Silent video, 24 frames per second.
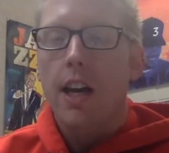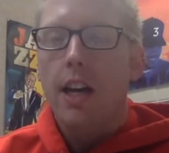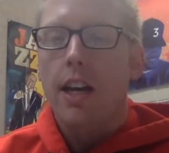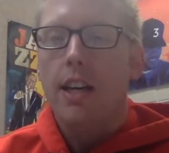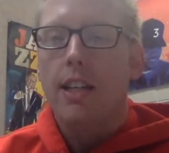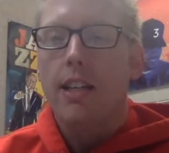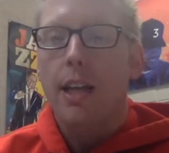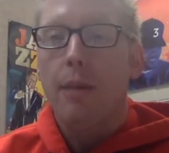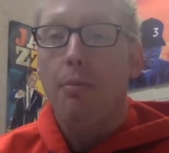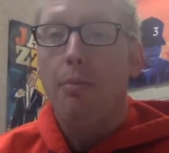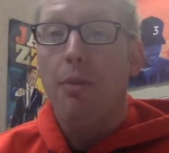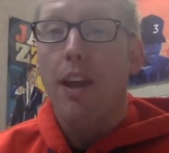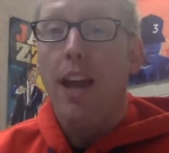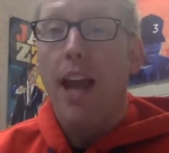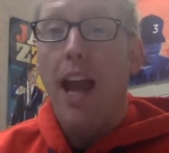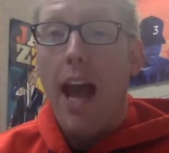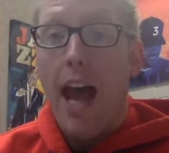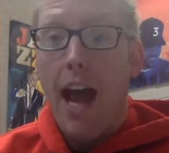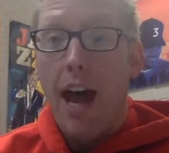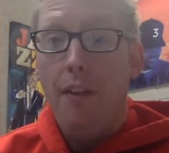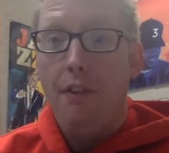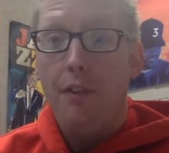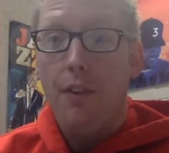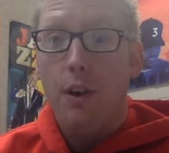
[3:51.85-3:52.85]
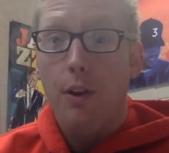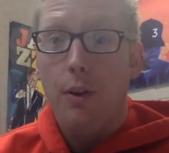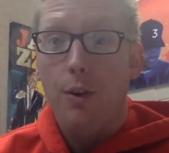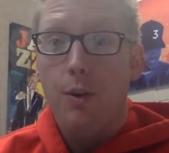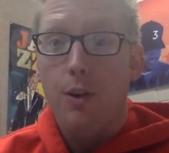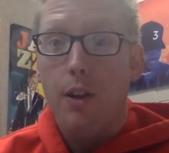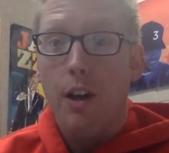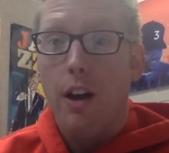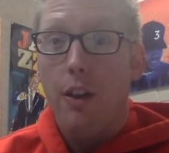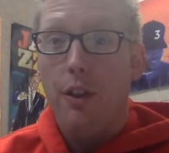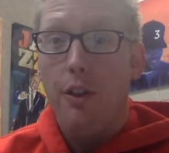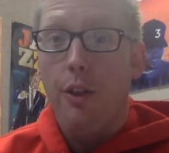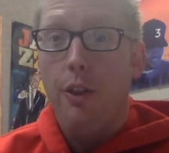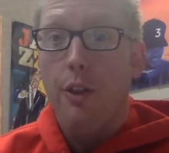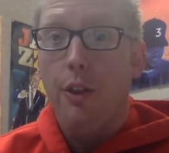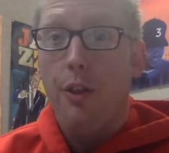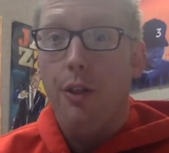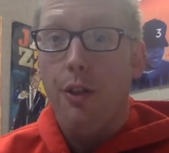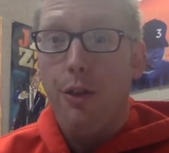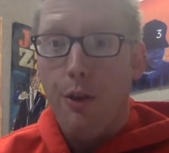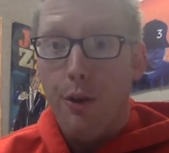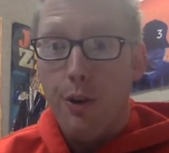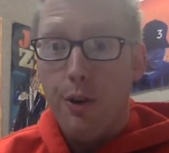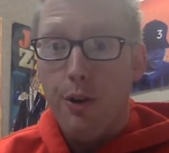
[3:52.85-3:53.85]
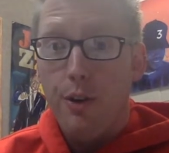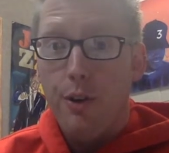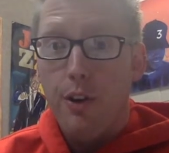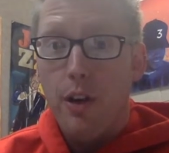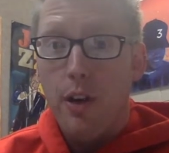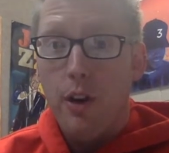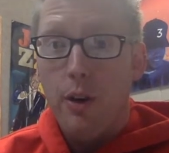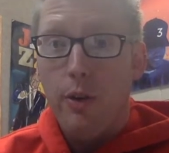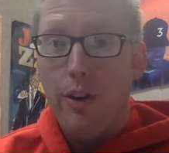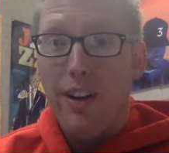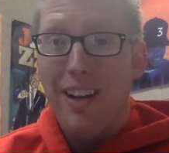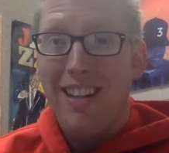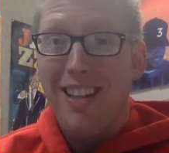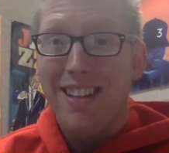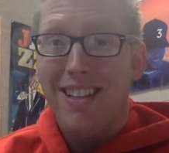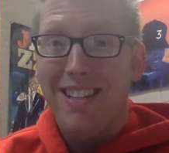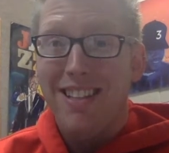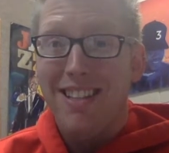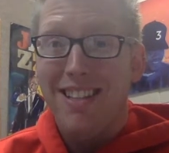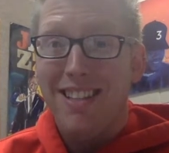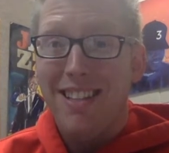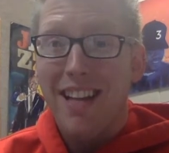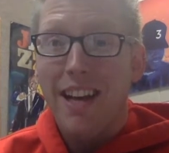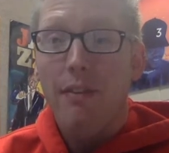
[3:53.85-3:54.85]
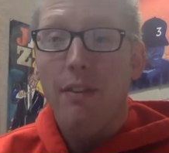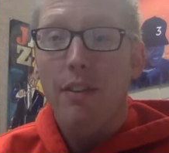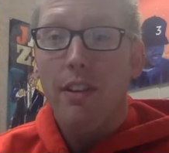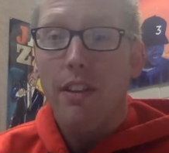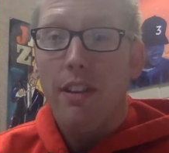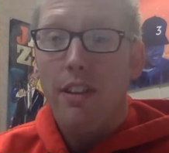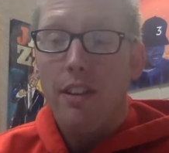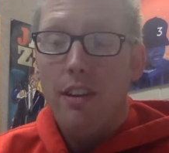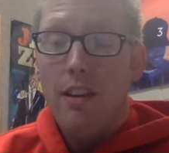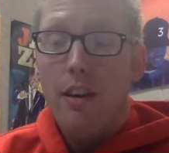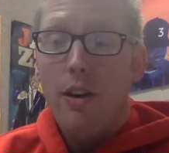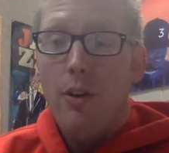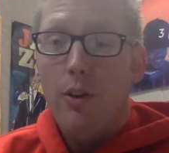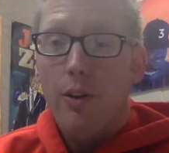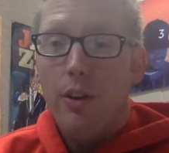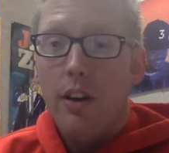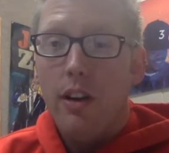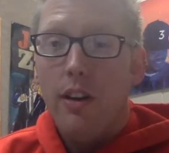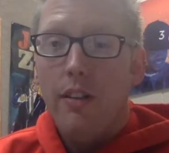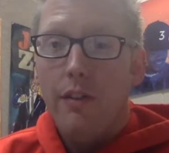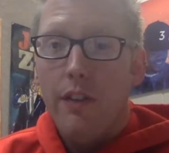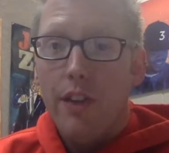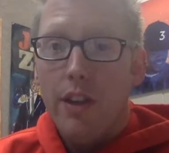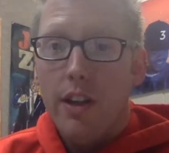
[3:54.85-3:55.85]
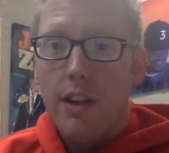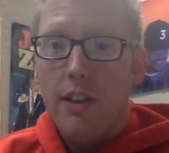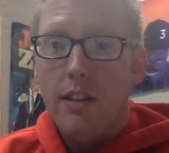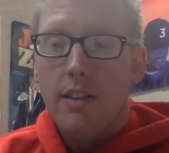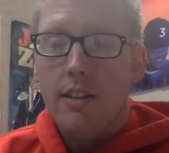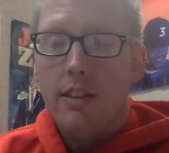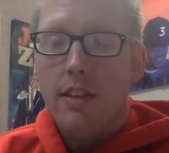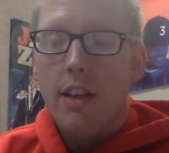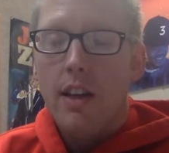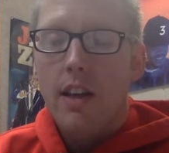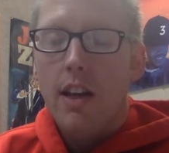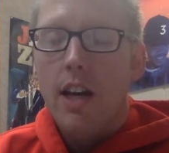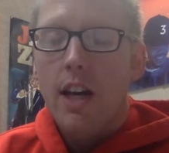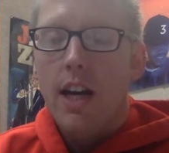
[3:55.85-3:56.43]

is I play half notes on the 3rd note and the 7th note of this.